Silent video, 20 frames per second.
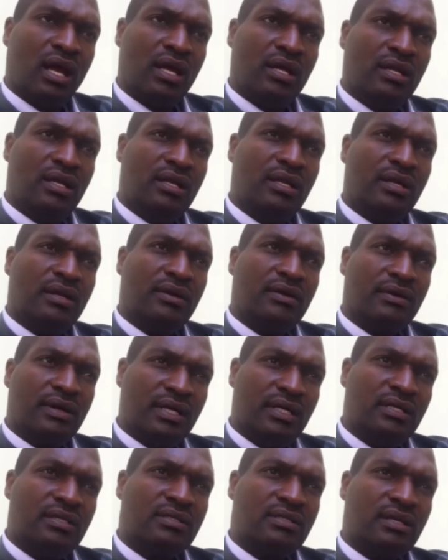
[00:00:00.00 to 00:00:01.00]
I think the
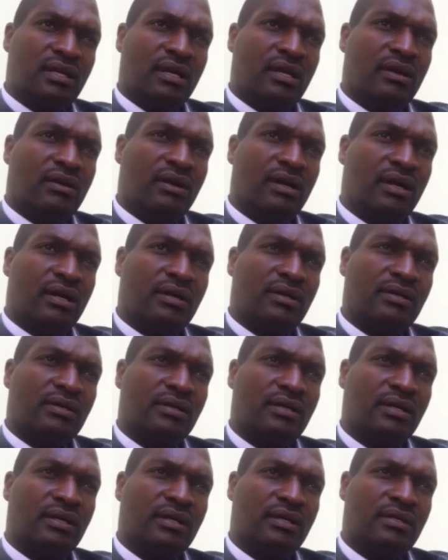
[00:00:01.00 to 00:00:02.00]
greatest error,
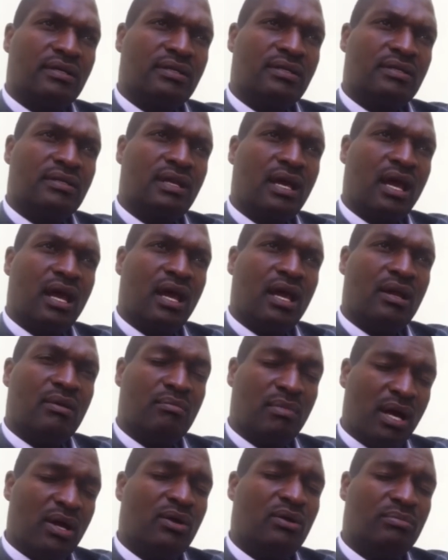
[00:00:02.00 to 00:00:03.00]

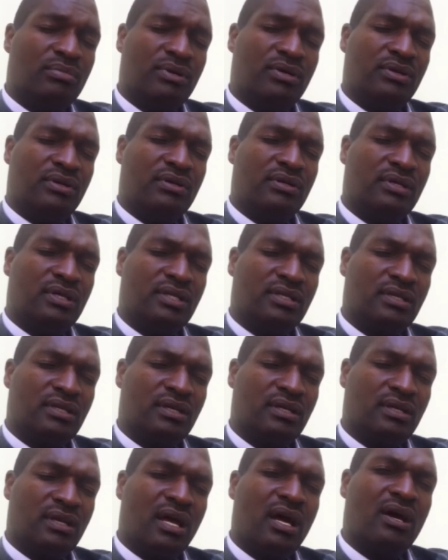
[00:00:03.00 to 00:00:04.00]
in my opinion, is
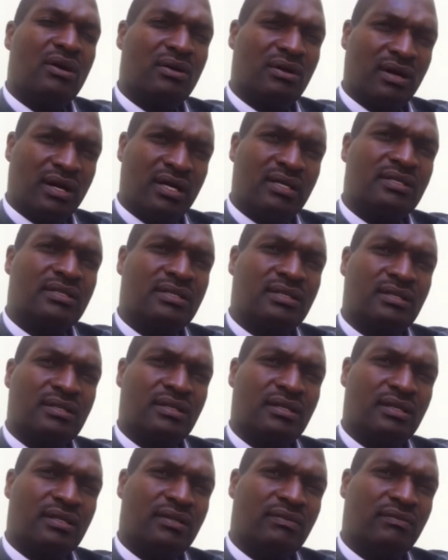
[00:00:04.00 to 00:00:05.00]
the arrogance he